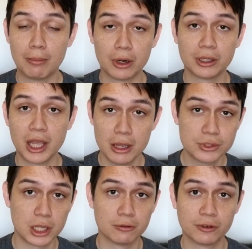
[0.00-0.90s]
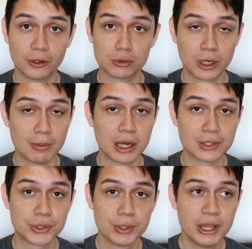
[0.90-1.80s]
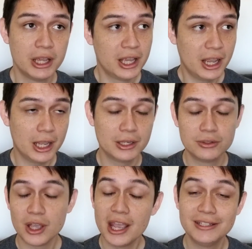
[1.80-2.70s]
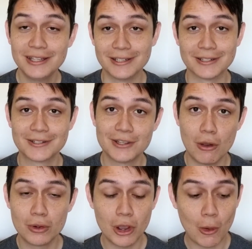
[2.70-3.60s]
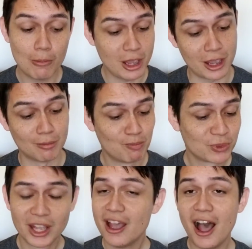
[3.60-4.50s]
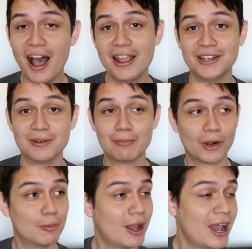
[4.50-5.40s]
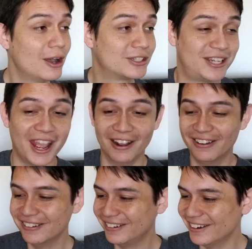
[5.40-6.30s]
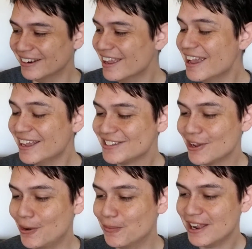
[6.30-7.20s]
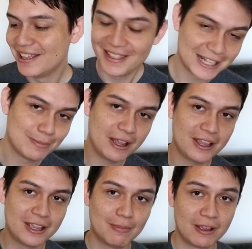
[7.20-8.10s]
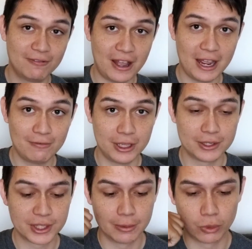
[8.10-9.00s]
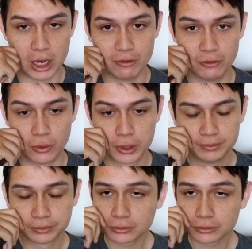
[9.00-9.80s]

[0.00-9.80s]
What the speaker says: burning the house down for 20 minutes, and I didn't. So go me, I didn't burn my house down. So that's my 5 things that I'm grateful for.